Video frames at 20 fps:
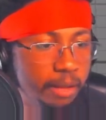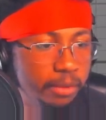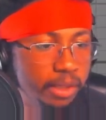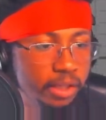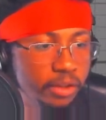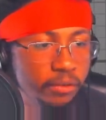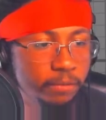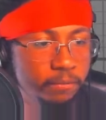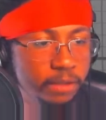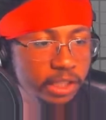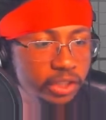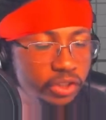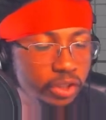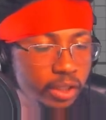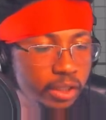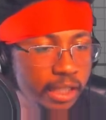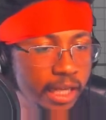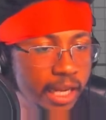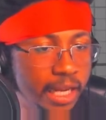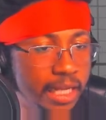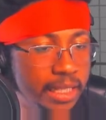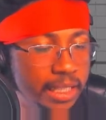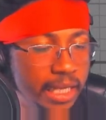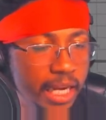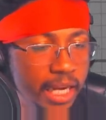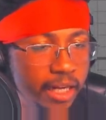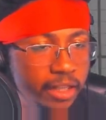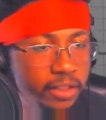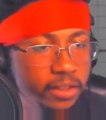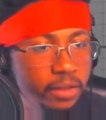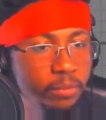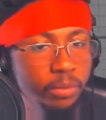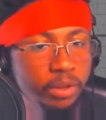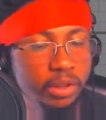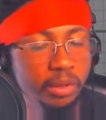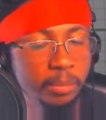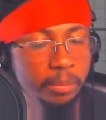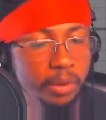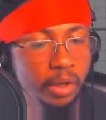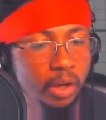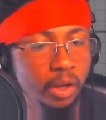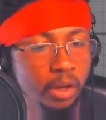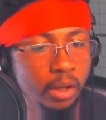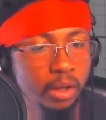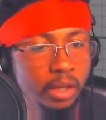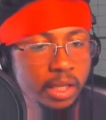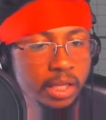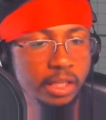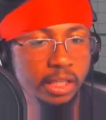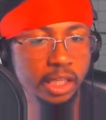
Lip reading: Look at the reach on that. It's excellent with the ball.